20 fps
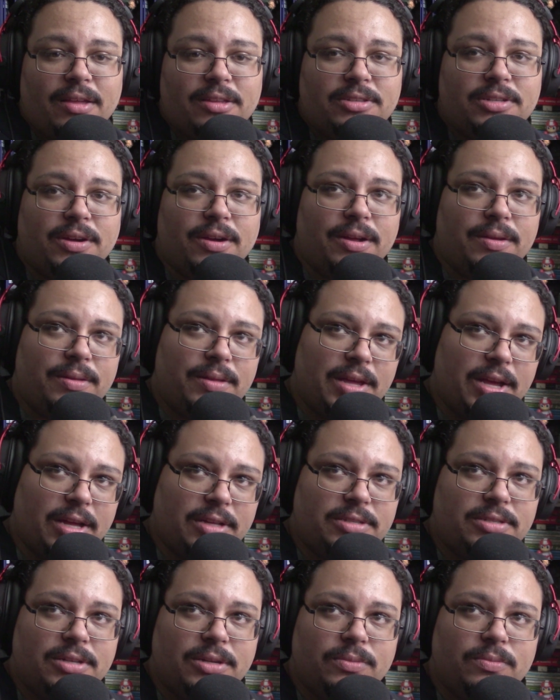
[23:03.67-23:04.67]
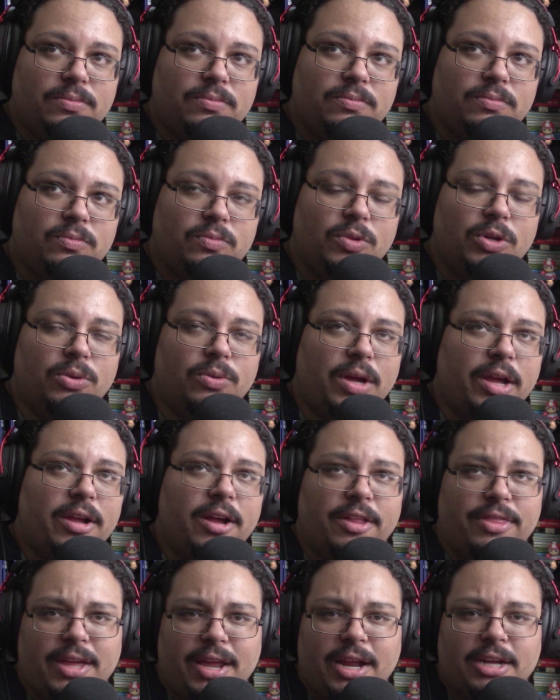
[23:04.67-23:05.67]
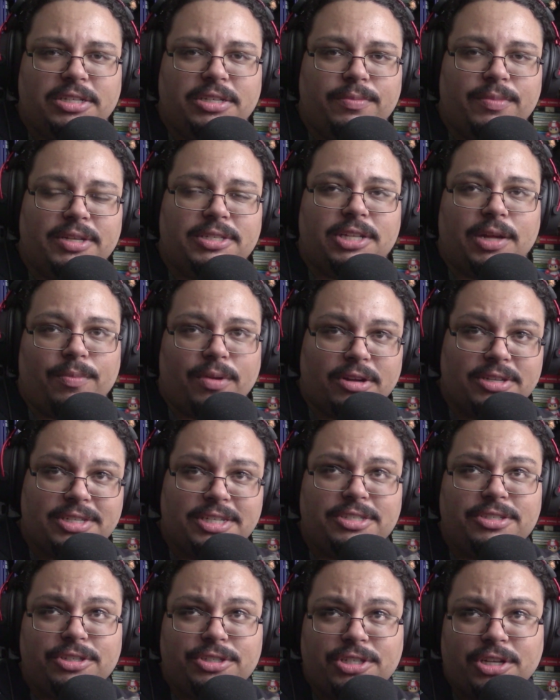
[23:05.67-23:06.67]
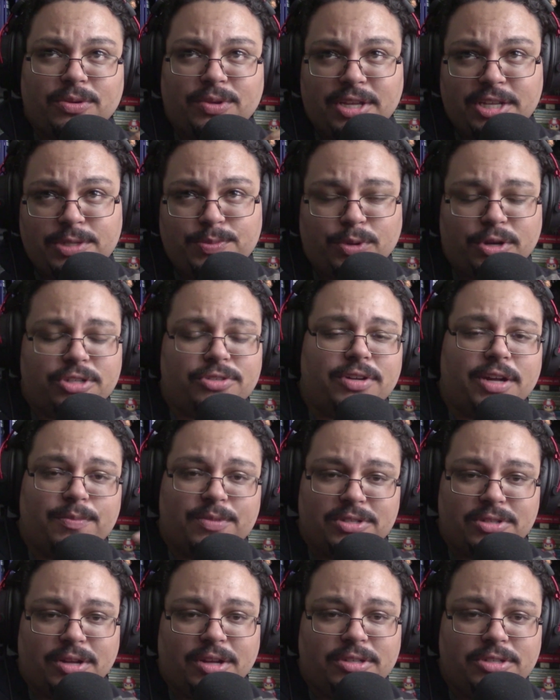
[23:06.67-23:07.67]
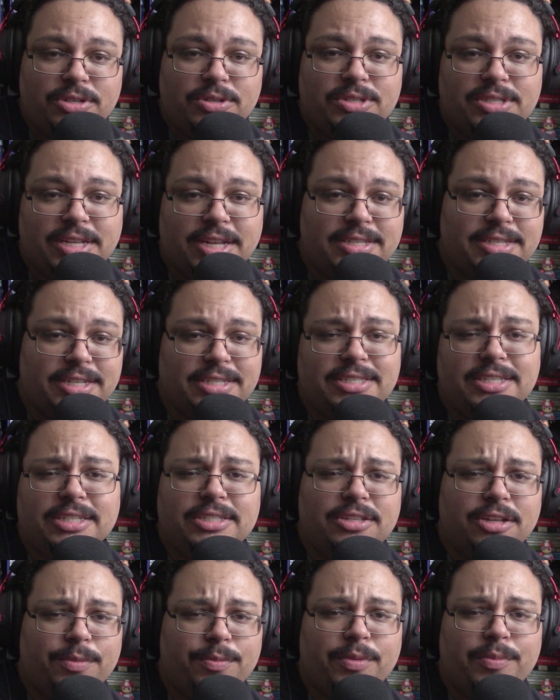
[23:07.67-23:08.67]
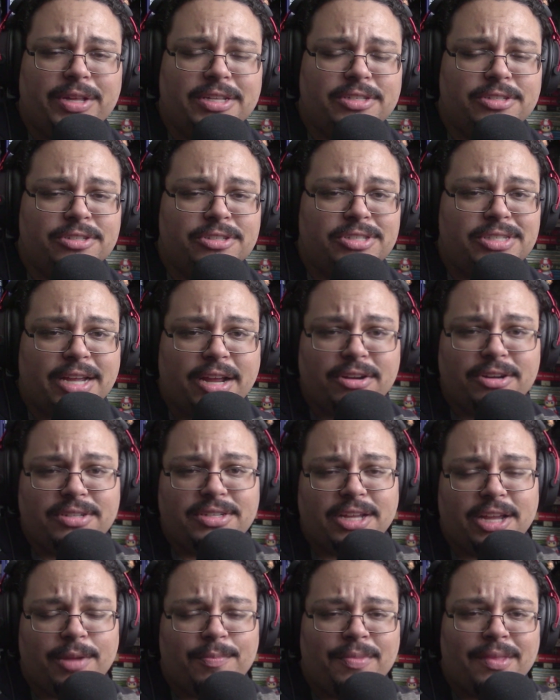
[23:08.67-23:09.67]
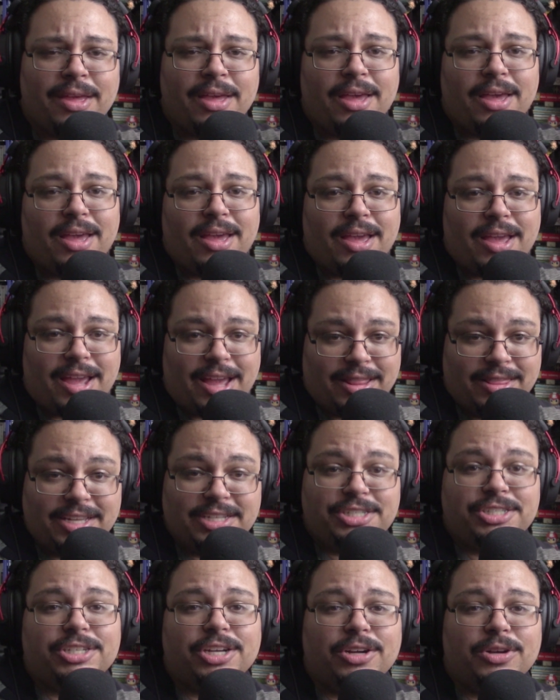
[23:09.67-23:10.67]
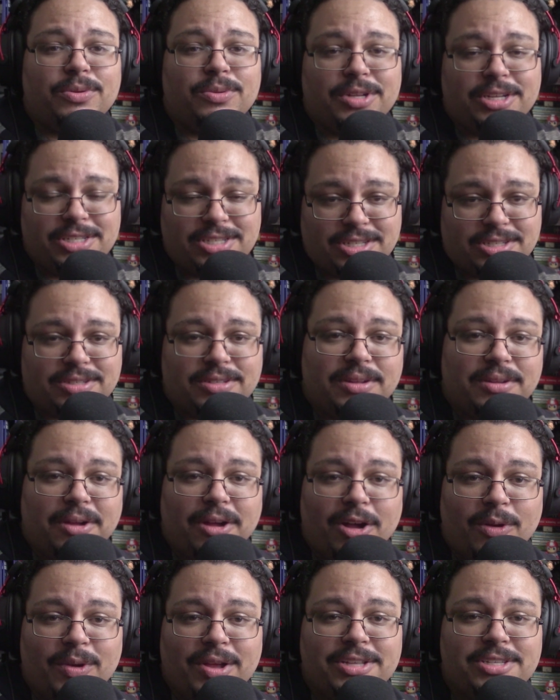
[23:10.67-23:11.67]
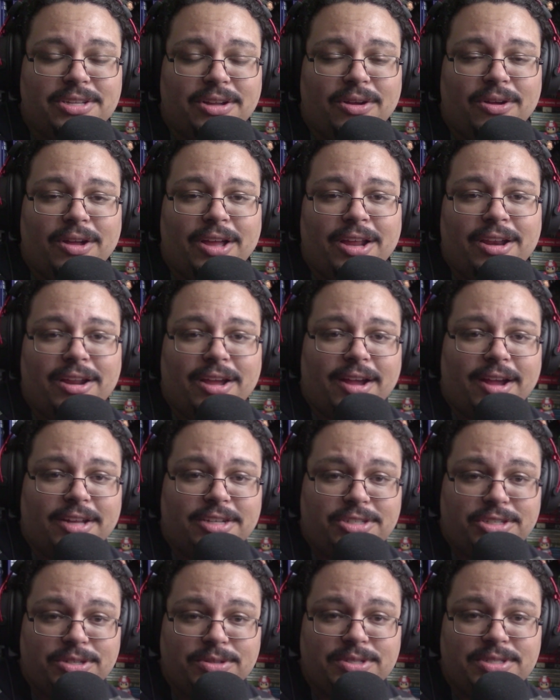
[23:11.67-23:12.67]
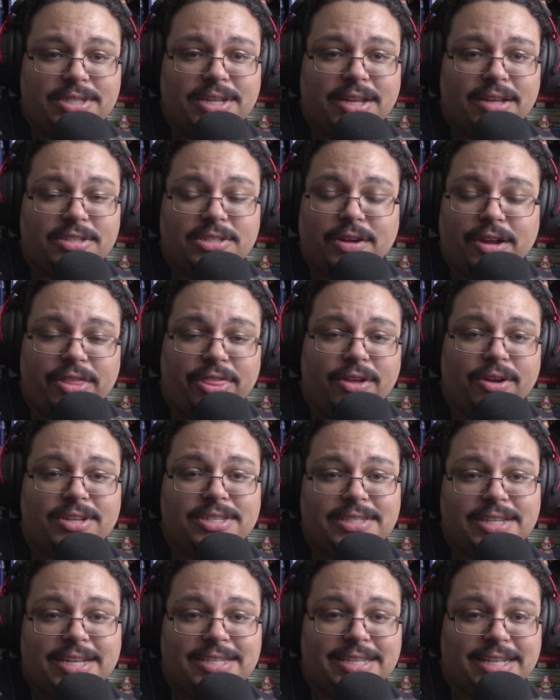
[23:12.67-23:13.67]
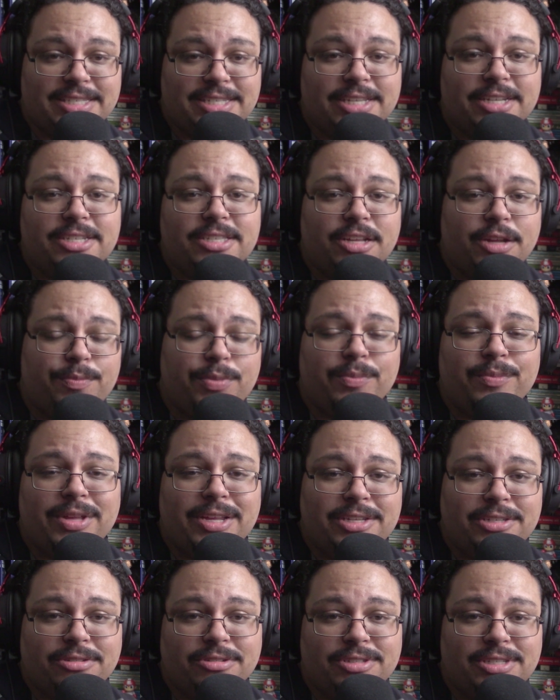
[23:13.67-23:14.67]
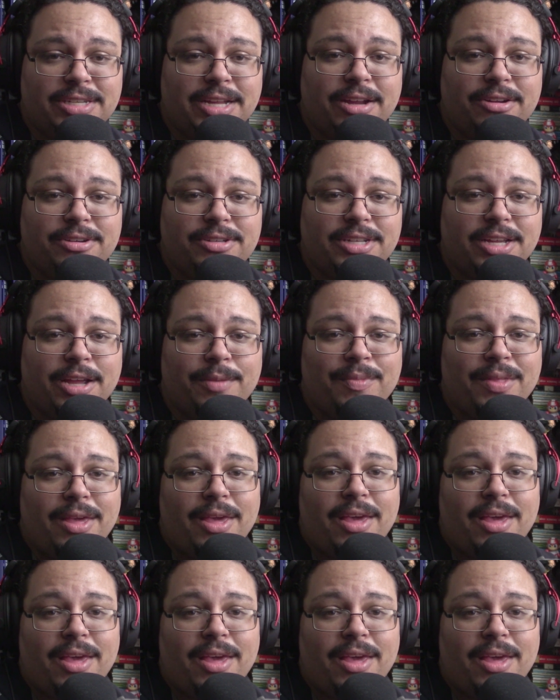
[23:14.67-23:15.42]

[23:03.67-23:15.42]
I got that actually mixed up. Our sister show, Esports Wrap, is on Tuesdays at 6:30 p.m. Eastern Standard Time. And this show is always on Thursdays at 6:30 p.m. Eastern Standard Time.